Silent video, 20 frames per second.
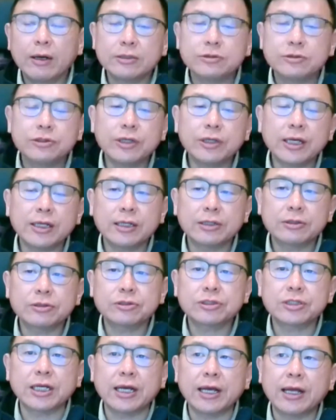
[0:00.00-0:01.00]
as you can
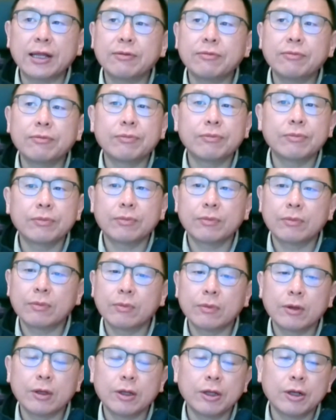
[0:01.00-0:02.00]
understand,
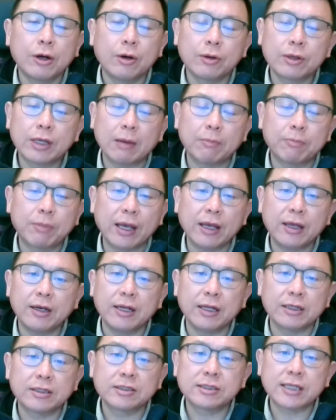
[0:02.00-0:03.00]
campaign
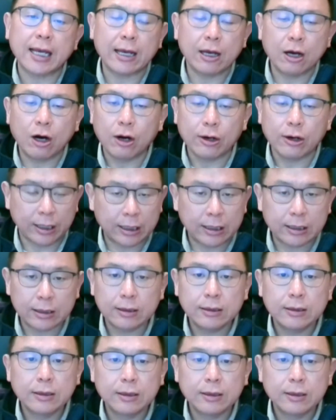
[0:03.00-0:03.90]
it's chaotic.